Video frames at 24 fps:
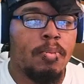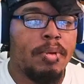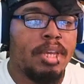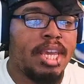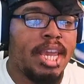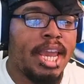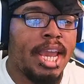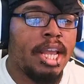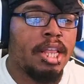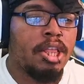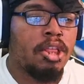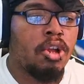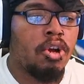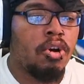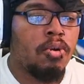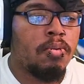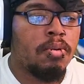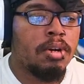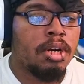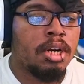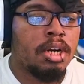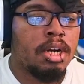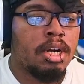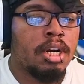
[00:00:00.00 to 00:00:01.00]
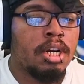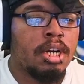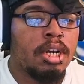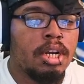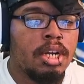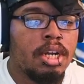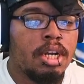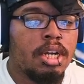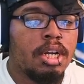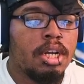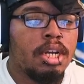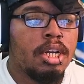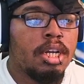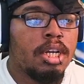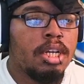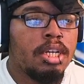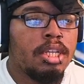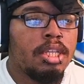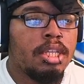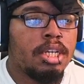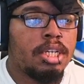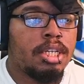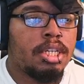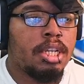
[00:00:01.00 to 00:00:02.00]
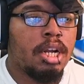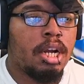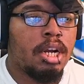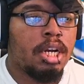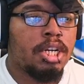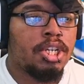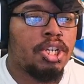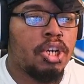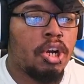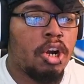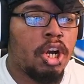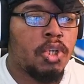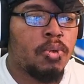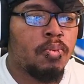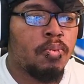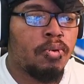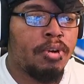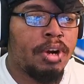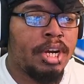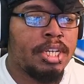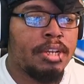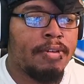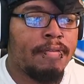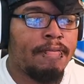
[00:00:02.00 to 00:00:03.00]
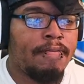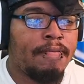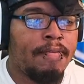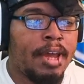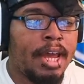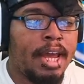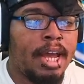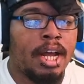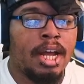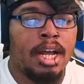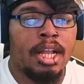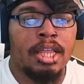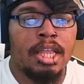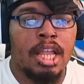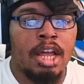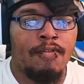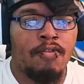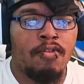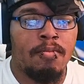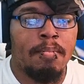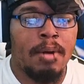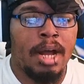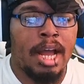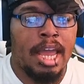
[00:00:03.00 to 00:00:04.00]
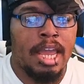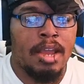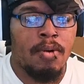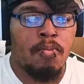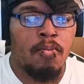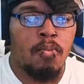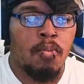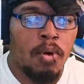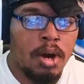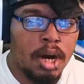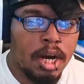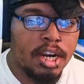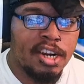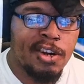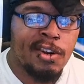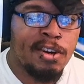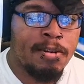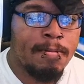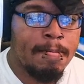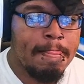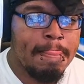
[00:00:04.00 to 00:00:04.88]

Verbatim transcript: we can't lower the Stardust Charge Warrior's level by 1.